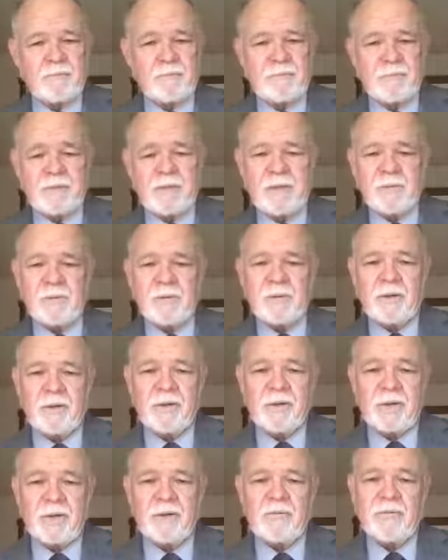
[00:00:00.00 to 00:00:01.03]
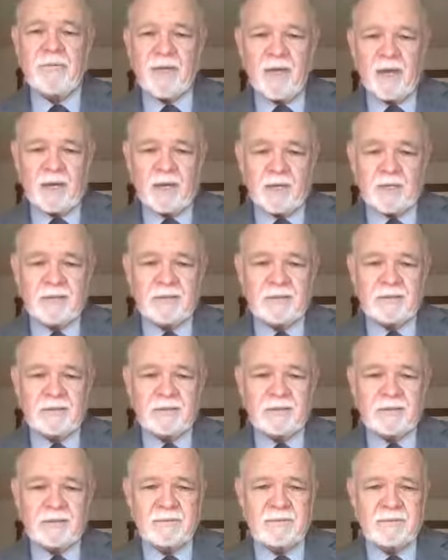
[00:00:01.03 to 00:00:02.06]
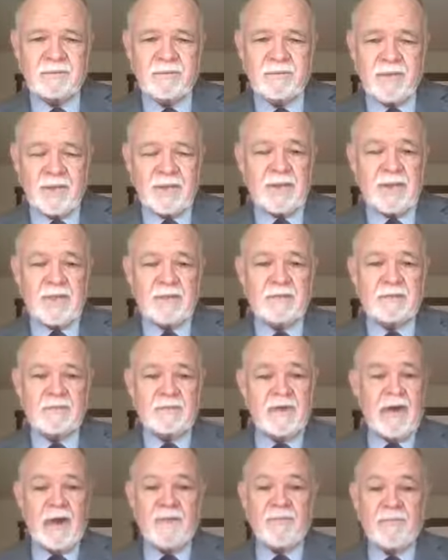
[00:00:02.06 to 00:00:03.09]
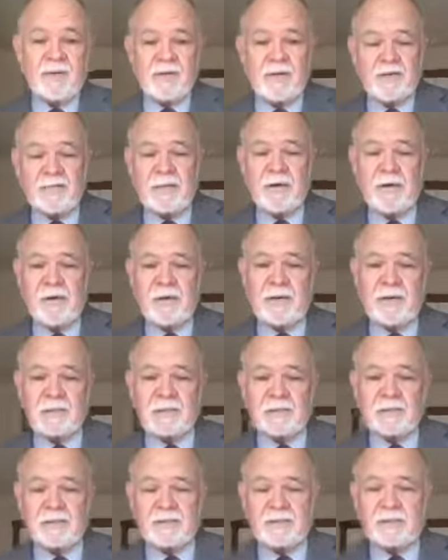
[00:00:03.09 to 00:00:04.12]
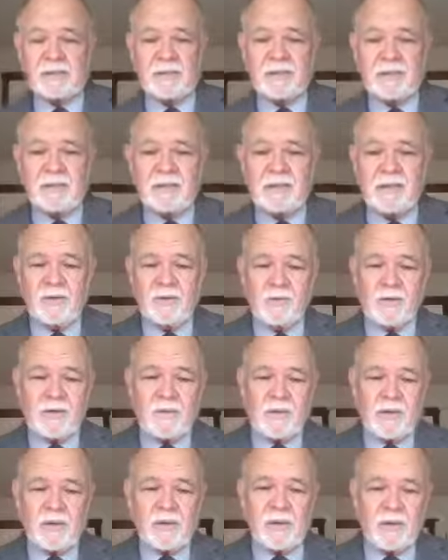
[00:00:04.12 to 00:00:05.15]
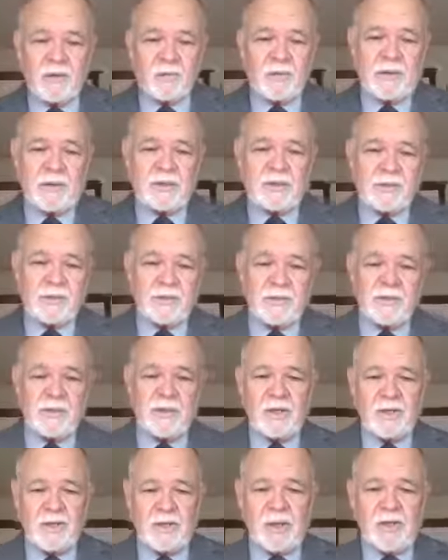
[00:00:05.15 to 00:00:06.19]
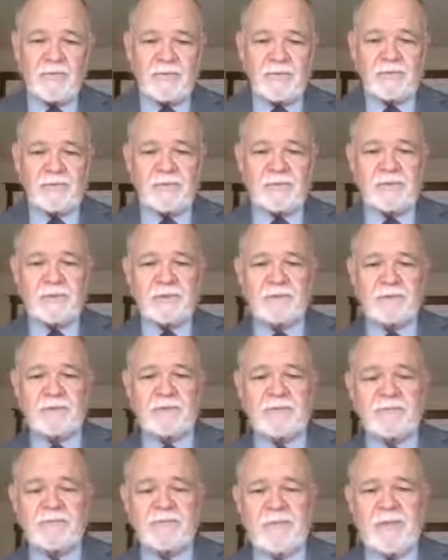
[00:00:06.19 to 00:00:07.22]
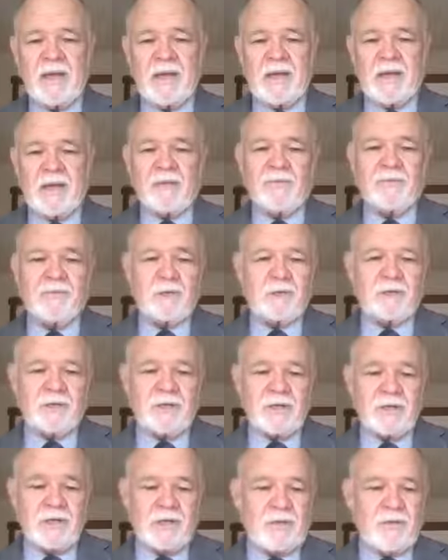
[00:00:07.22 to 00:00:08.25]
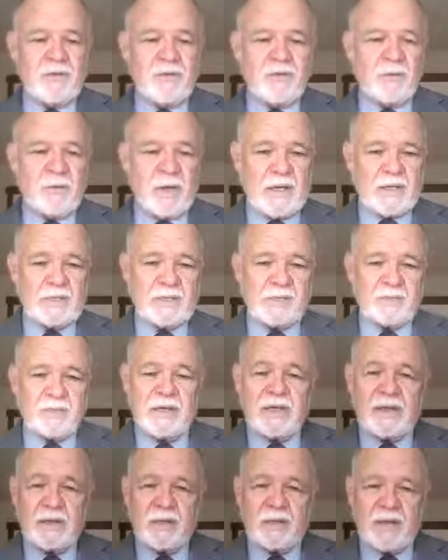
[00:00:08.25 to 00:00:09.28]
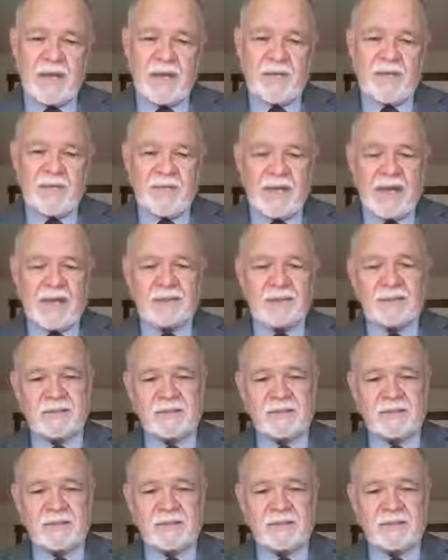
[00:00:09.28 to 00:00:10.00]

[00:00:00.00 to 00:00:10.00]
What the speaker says: people of color, at least for African Americans, what we call regional conferences. Now, fortunately, here in the West, we don't have that.